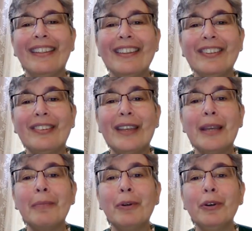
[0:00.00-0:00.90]
This
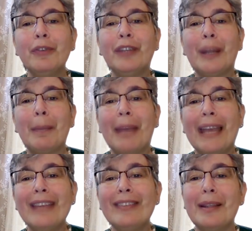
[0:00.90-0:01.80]
thing moves at a
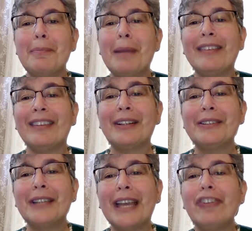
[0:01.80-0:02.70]
pace that makes a
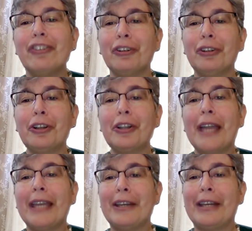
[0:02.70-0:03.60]
glacier look
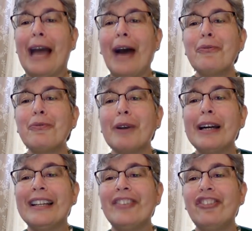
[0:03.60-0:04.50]
like it could
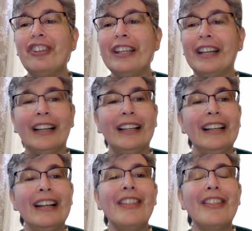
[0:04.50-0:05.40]
outrun a cheetah.
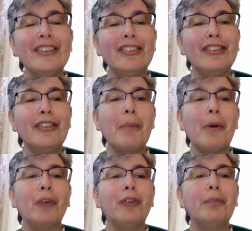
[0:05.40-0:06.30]
This is the
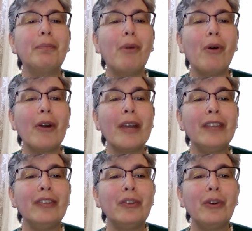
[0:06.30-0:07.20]
most
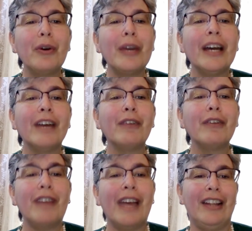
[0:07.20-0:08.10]
boring story of
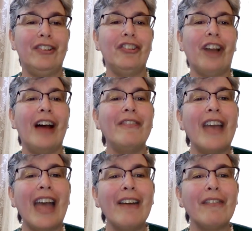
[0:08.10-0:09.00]
revenge I've
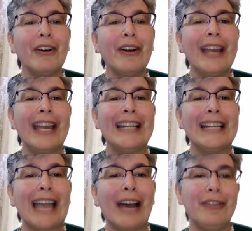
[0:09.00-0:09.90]
ever
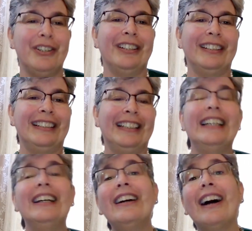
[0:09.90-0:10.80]
encountered.
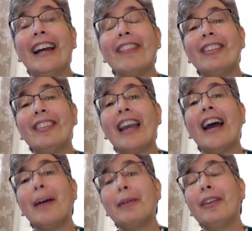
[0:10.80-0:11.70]
I have to say,
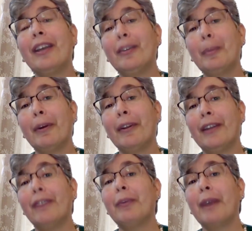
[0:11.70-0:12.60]
I will take
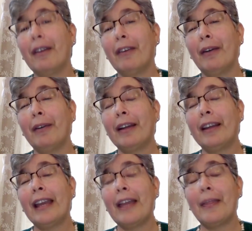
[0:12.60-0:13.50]
superlatives wherever I
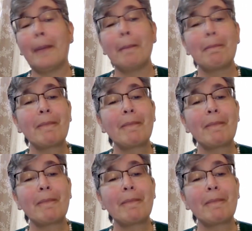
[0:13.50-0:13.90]
can get them.